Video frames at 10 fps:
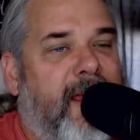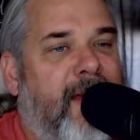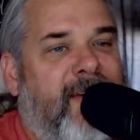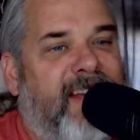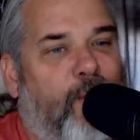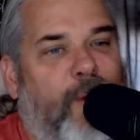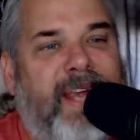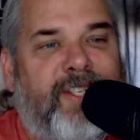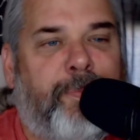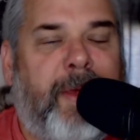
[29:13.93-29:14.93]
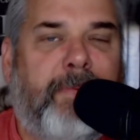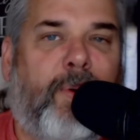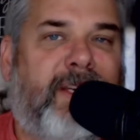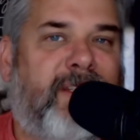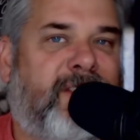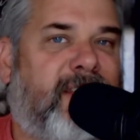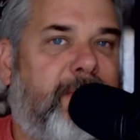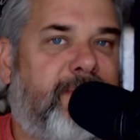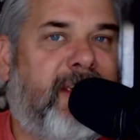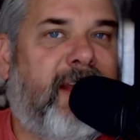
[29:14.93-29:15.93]
I've had to wait till people went to
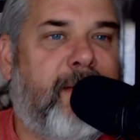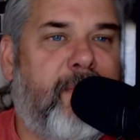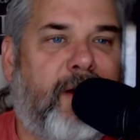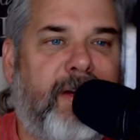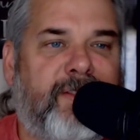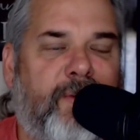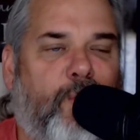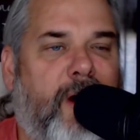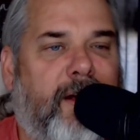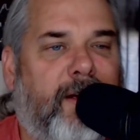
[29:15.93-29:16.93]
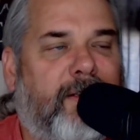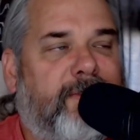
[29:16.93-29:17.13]
sleep to get MREs and water.